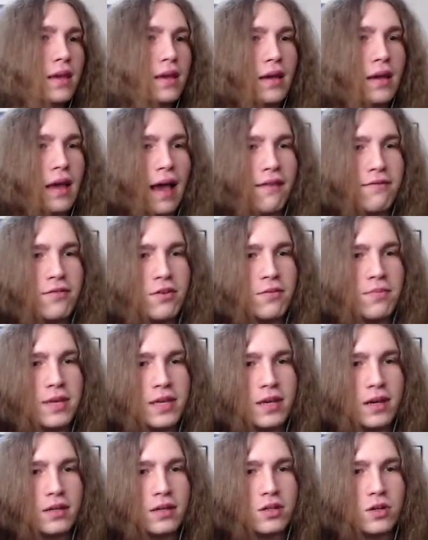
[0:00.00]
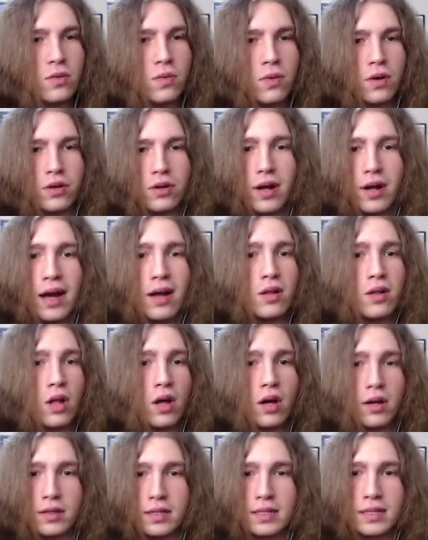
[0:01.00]
Have you begun to wonder how
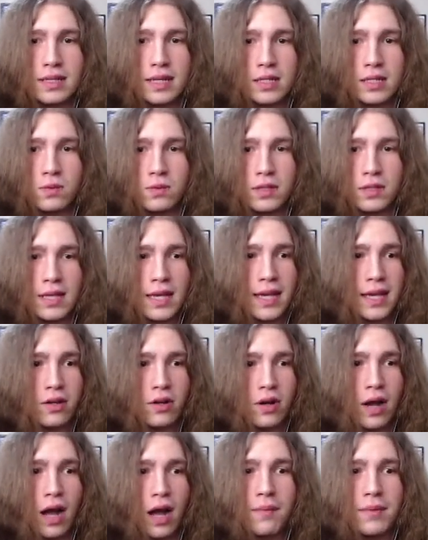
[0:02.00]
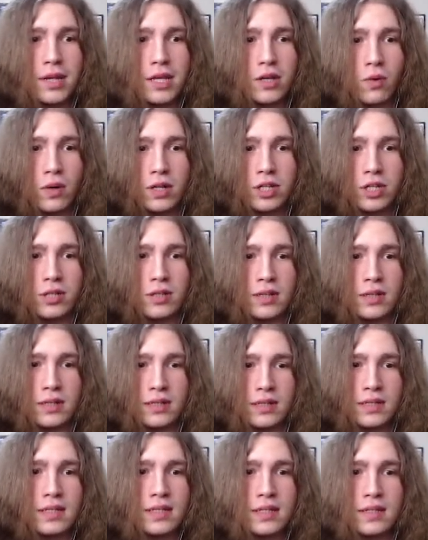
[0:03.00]
long this test will take or how many questions
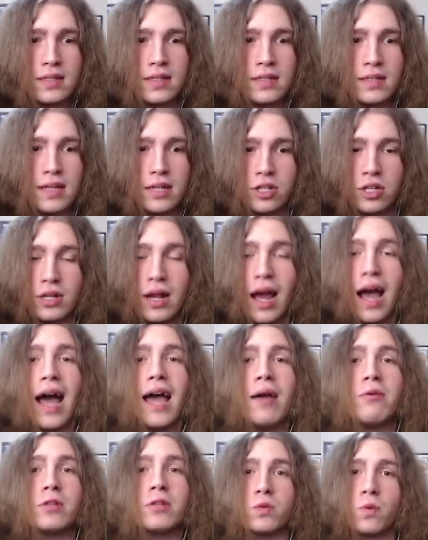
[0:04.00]
exist in this session? I was